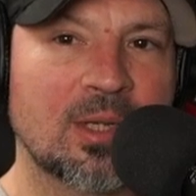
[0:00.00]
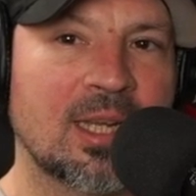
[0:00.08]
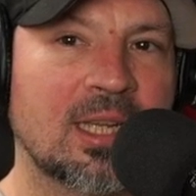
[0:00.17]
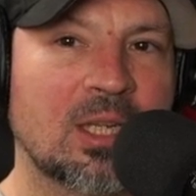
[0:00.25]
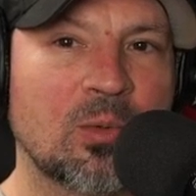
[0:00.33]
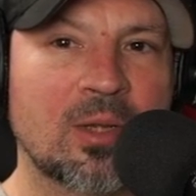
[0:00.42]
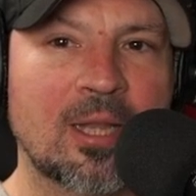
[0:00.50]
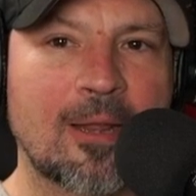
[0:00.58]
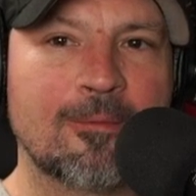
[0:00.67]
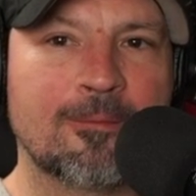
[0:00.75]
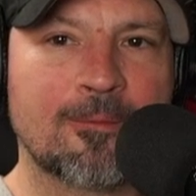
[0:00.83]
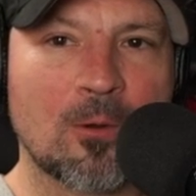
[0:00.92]
you're EQing
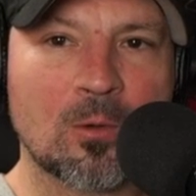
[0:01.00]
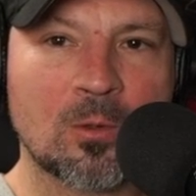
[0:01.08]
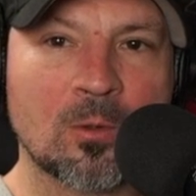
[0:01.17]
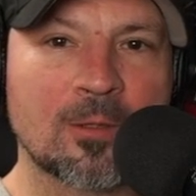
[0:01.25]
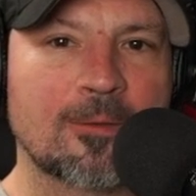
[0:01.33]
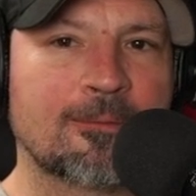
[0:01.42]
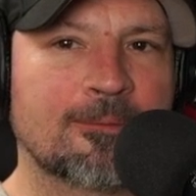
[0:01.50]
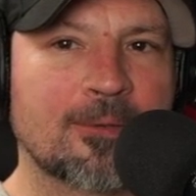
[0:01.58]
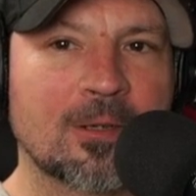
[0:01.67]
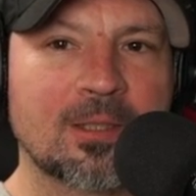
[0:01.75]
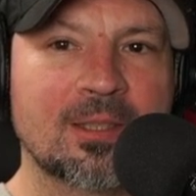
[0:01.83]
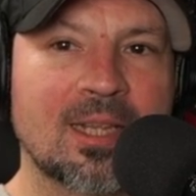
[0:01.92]
a vocal, the
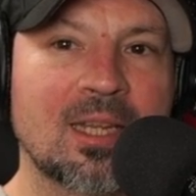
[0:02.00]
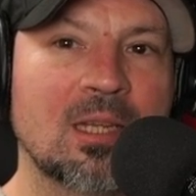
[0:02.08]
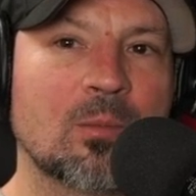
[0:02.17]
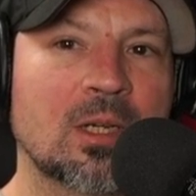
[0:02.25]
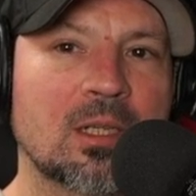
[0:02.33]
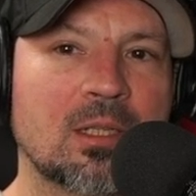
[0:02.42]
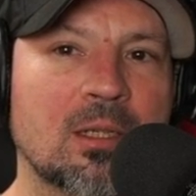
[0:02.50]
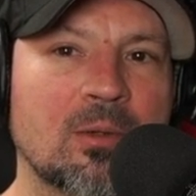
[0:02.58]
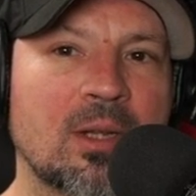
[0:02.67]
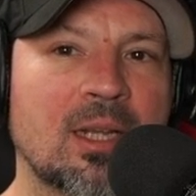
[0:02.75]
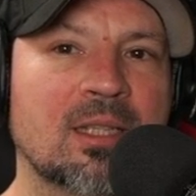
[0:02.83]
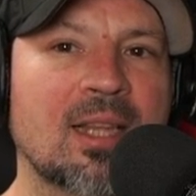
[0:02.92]
first thing you want to
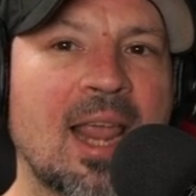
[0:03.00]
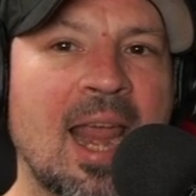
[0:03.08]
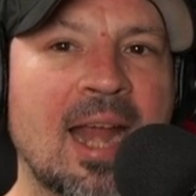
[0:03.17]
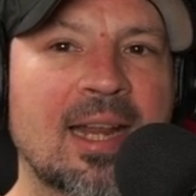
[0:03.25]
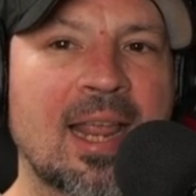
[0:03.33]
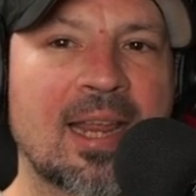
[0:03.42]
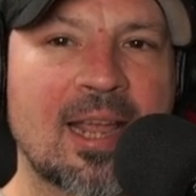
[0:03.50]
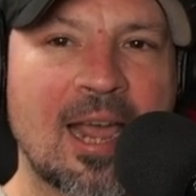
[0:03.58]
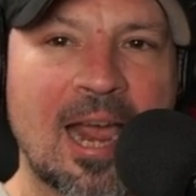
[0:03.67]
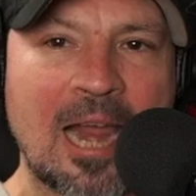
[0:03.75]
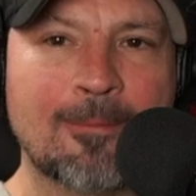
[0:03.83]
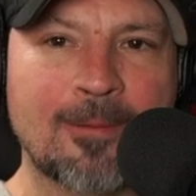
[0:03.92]
do is add a
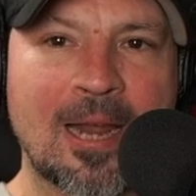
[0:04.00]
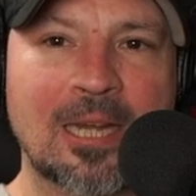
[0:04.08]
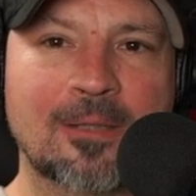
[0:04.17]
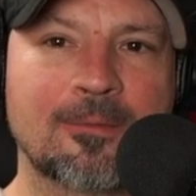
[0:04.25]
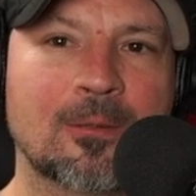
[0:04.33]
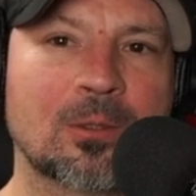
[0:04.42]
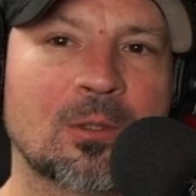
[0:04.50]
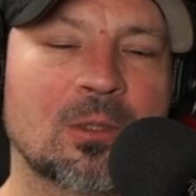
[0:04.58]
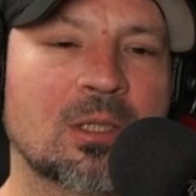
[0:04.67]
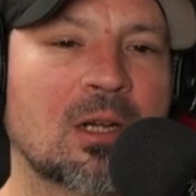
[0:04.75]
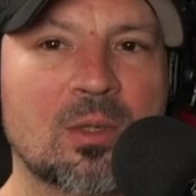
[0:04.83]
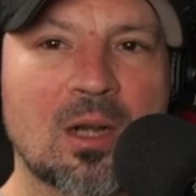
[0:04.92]
high pass
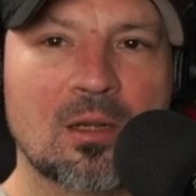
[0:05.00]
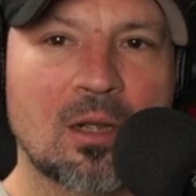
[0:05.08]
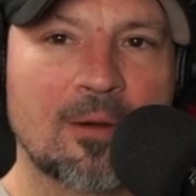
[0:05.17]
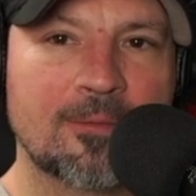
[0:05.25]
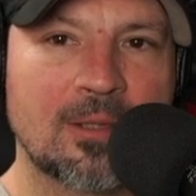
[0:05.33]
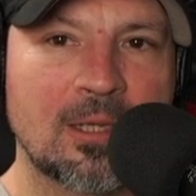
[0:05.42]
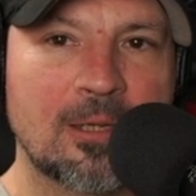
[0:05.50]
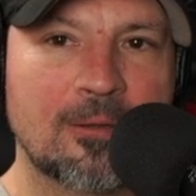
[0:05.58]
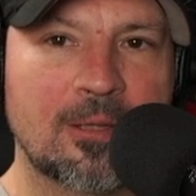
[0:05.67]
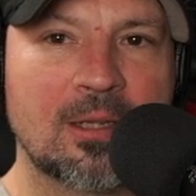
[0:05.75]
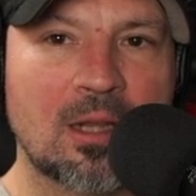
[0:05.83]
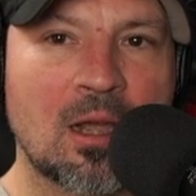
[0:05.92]
filter to cut off
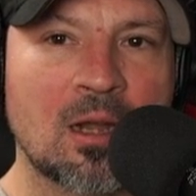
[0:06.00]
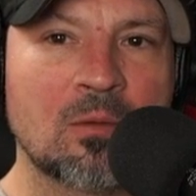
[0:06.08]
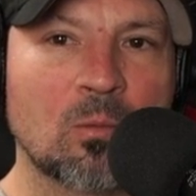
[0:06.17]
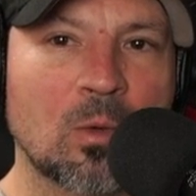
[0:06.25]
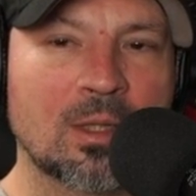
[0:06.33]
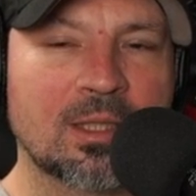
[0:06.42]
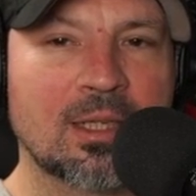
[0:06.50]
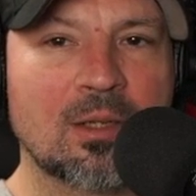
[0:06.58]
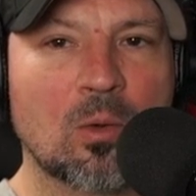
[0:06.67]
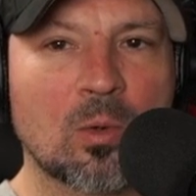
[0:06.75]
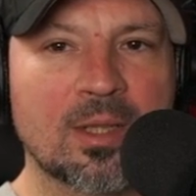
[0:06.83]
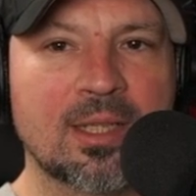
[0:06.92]
the, the
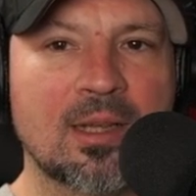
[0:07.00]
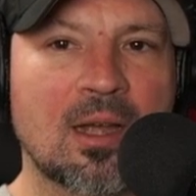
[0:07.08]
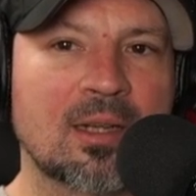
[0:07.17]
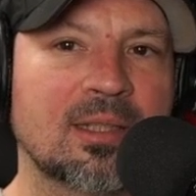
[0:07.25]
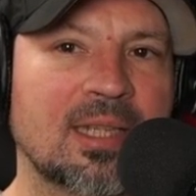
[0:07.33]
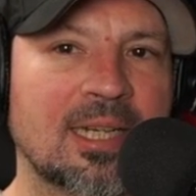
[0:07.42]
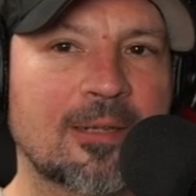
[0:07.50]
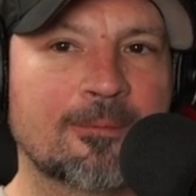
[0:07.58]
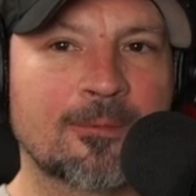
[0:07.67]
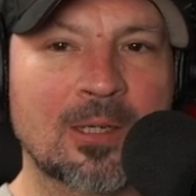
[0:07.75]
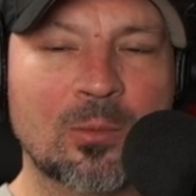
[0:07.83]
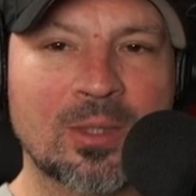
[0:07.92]
unwanted or the
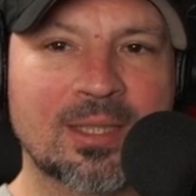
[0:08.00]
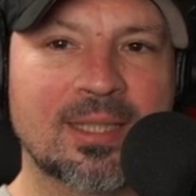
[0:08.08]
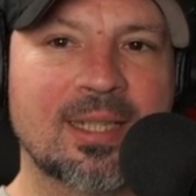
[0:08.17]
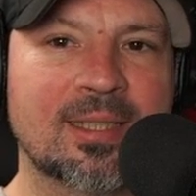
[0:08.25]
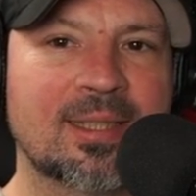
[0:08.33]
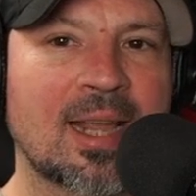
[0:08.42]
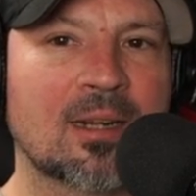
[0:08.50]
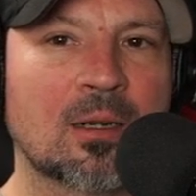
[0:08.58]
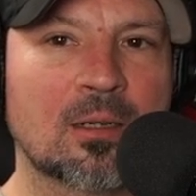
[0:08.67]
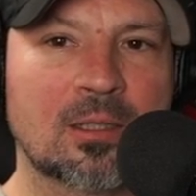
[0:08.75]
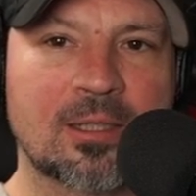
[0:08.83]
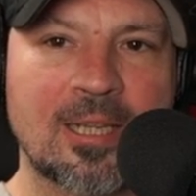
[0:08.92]
unneeded frequencies that
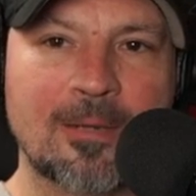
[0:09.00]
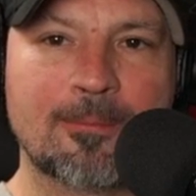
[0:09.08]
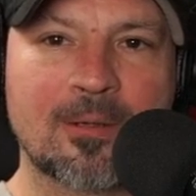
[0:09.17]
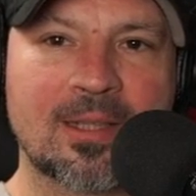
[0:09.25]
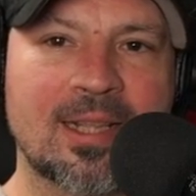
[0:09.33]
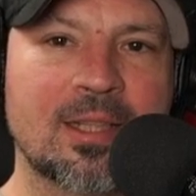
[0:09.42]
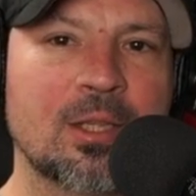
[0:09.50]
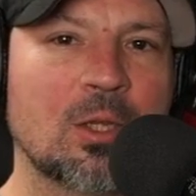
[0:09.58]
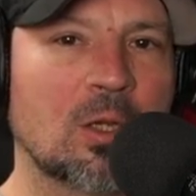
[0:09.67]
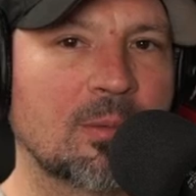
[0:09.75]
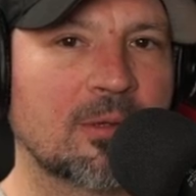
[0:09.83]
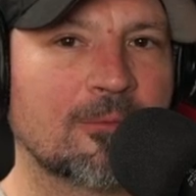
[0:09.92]
are deeper than the
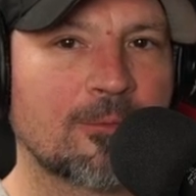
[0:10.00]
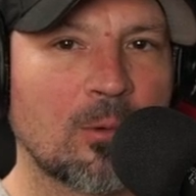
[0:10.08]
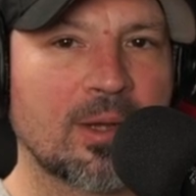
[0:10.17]
human